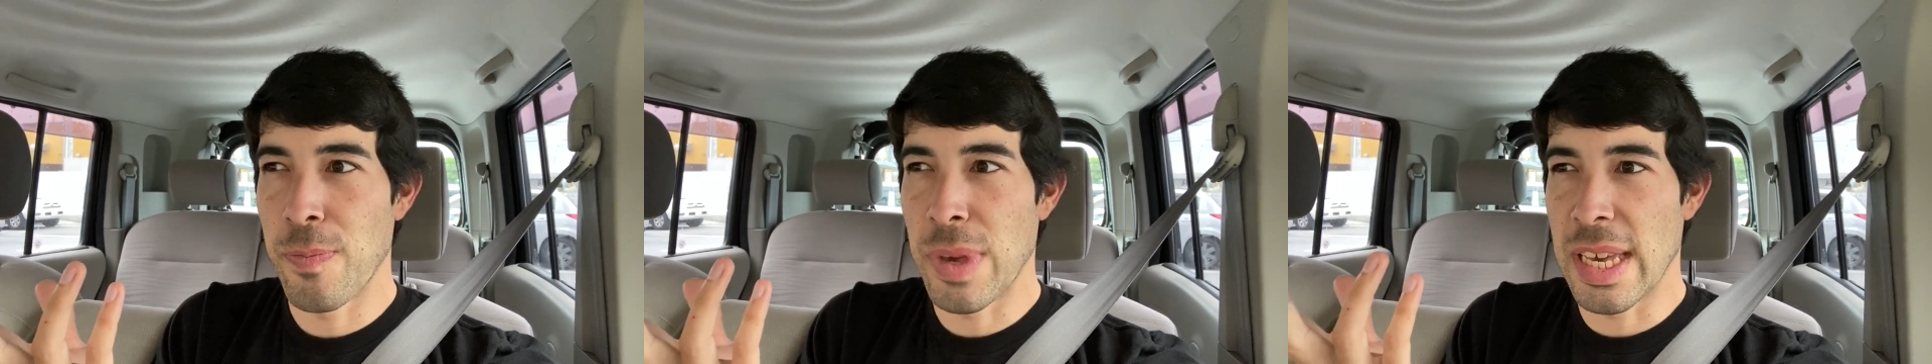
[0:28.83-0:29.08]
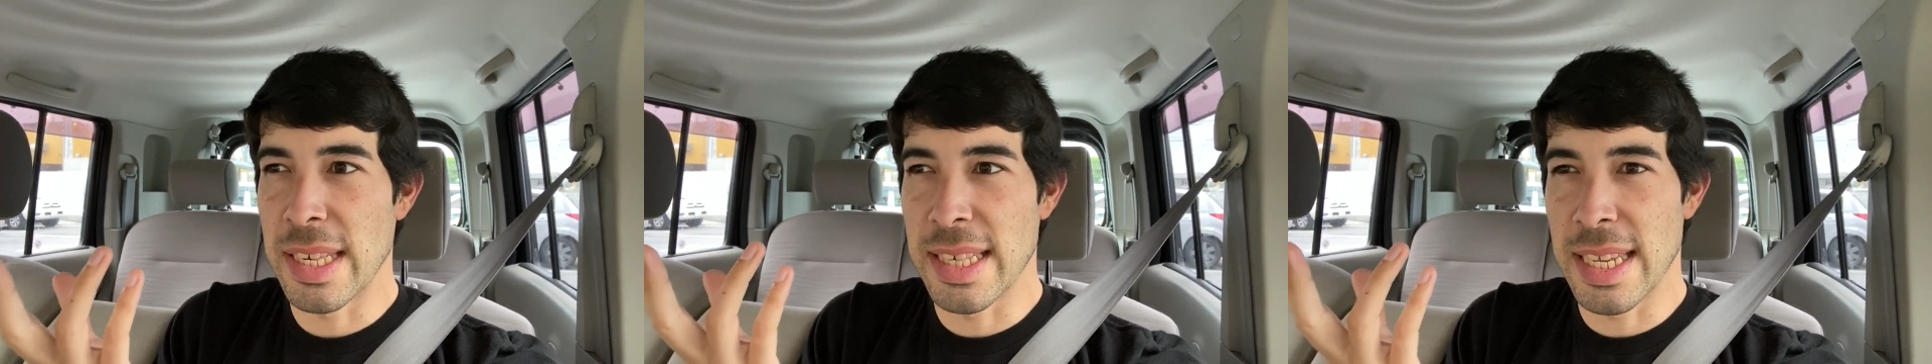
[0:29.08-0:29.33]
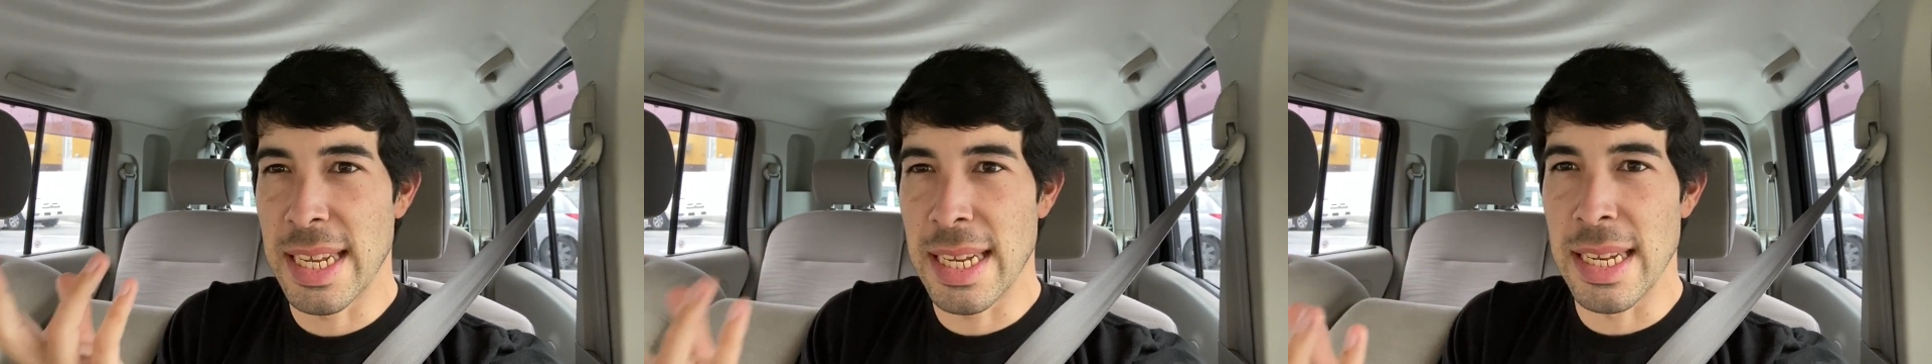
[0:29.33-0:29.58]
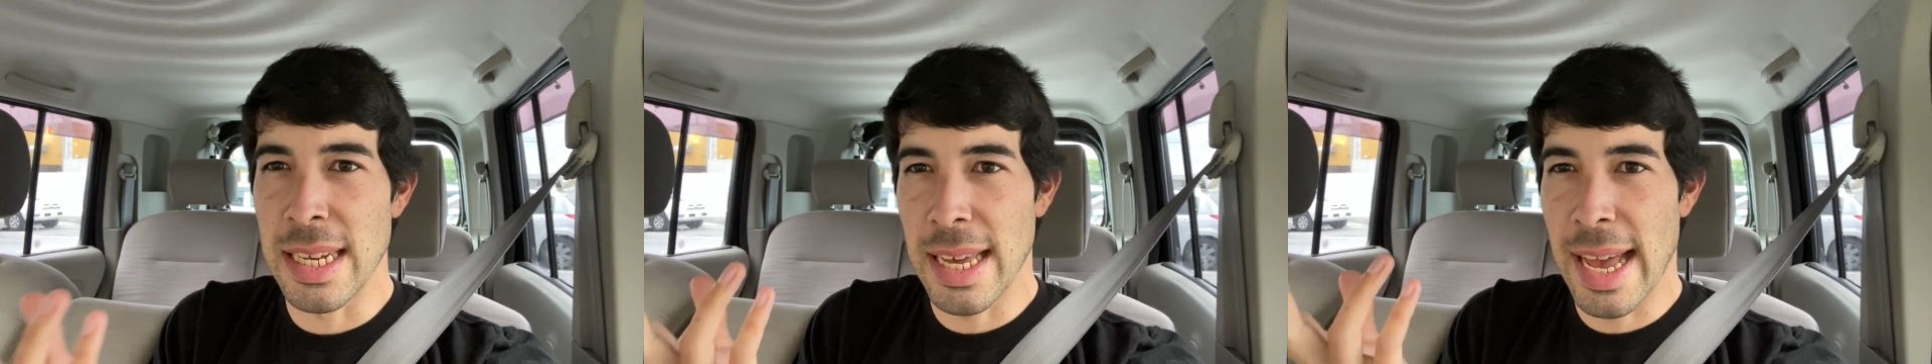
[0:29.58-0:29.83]
because they
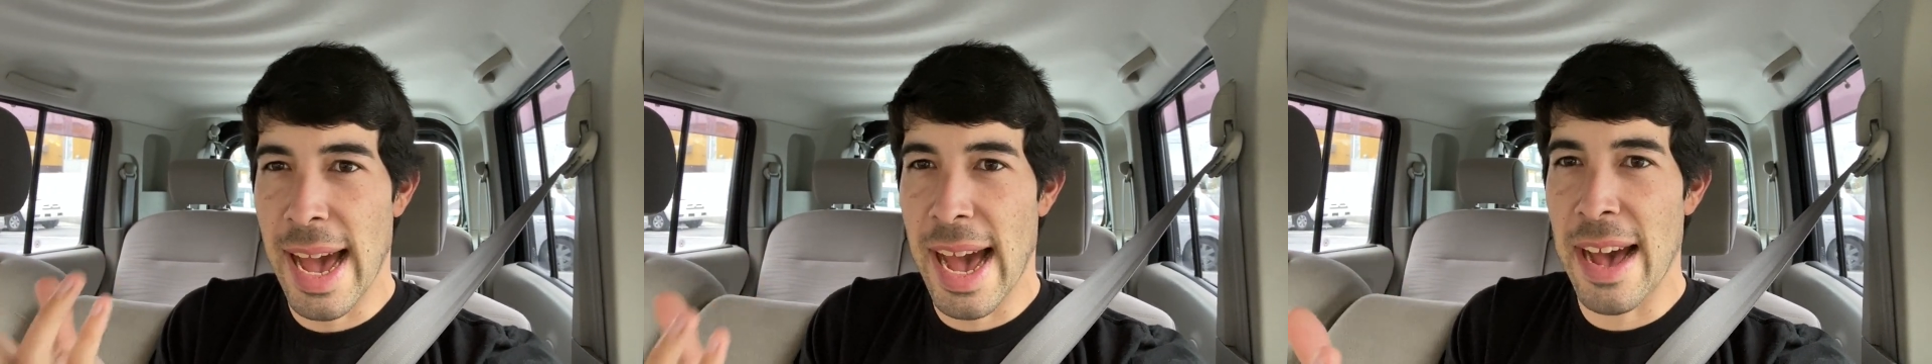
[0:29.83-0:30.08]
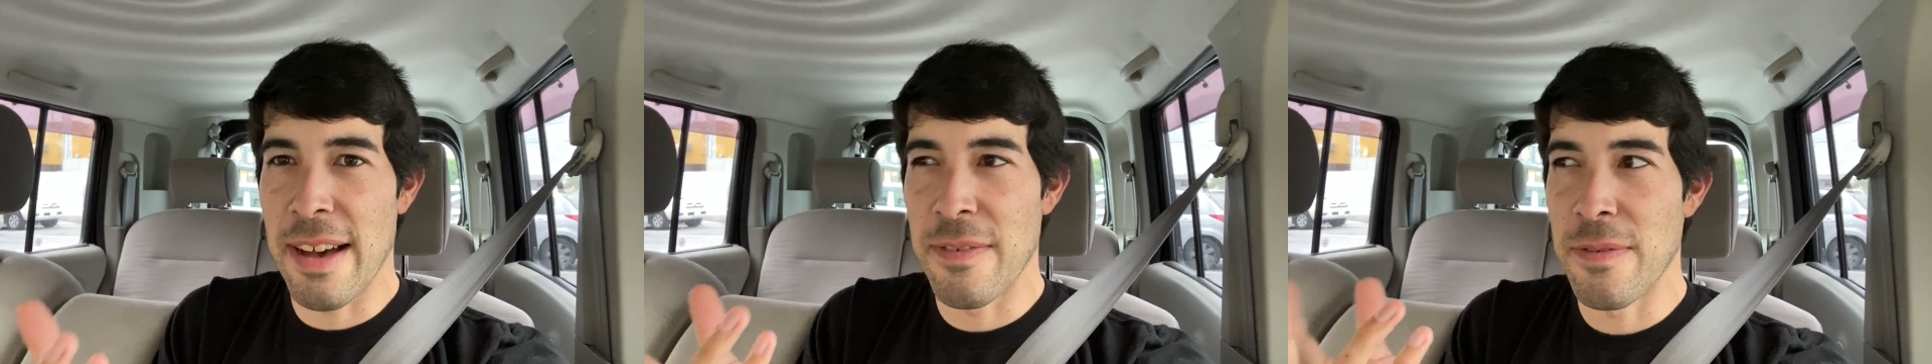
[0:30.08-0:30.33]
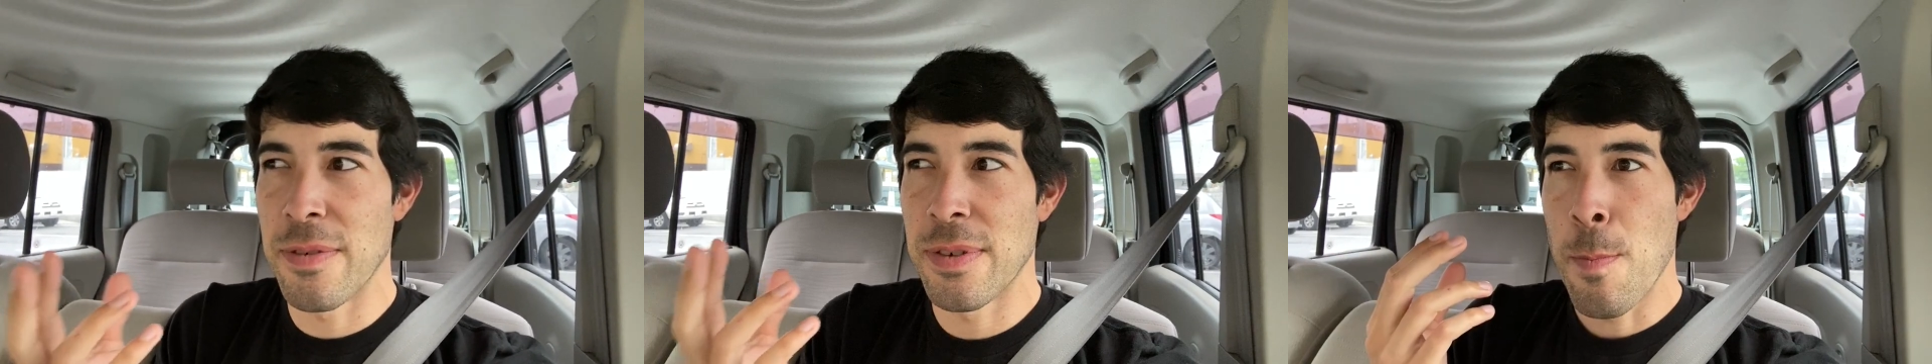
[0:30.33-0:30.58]
didn't have